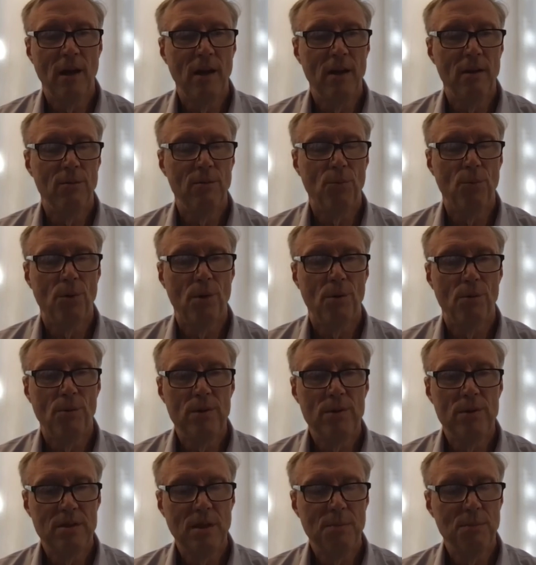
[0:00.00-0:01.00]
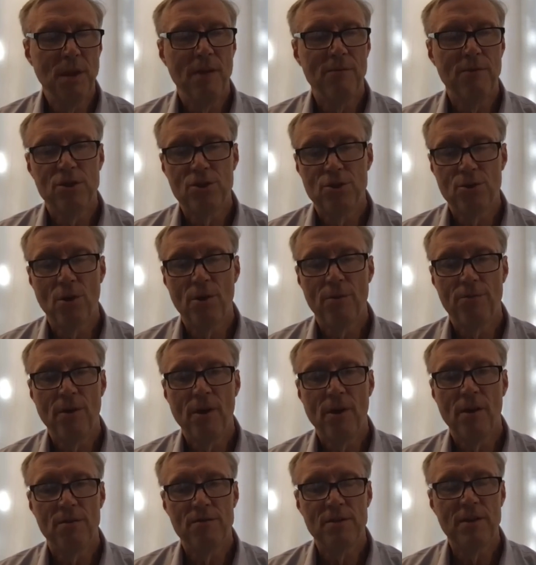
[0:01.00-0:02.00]
And we seem to have a
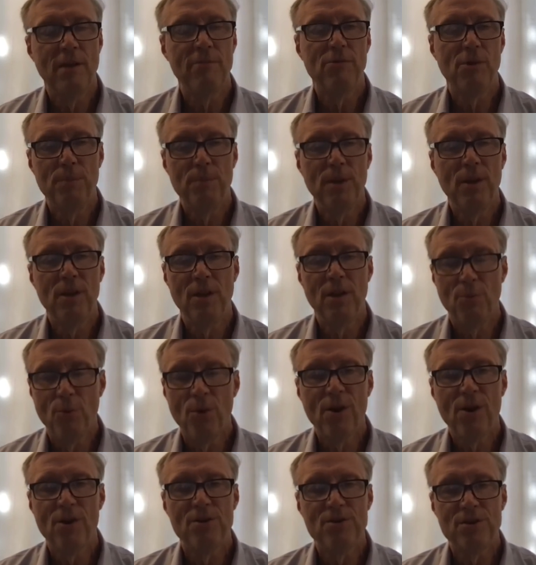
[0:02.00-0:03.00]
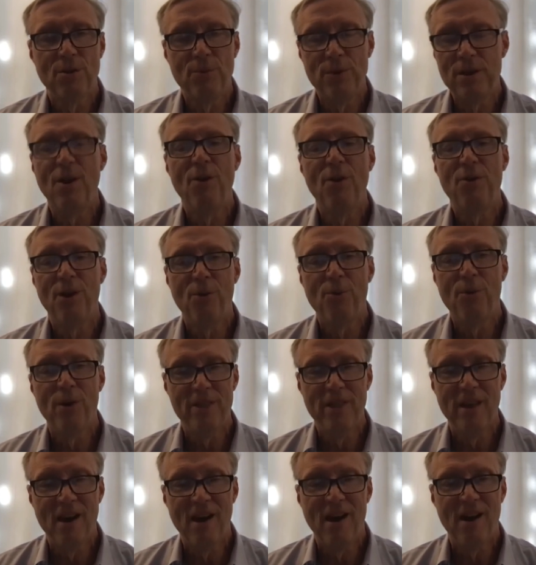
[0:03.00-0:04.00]
shortfall of several million workers that we don't know where
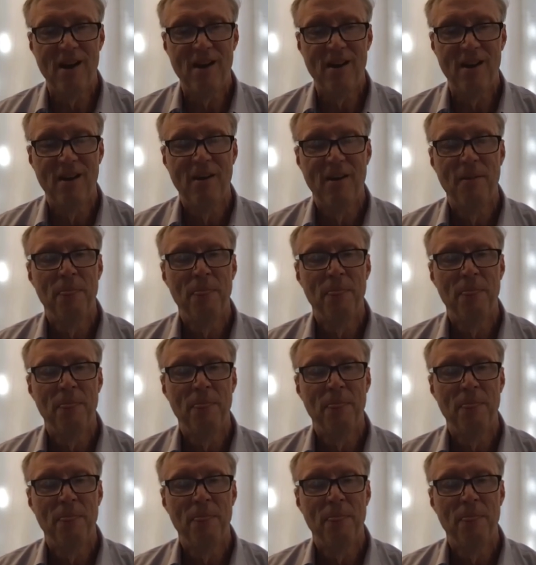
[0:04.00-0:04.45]
they are.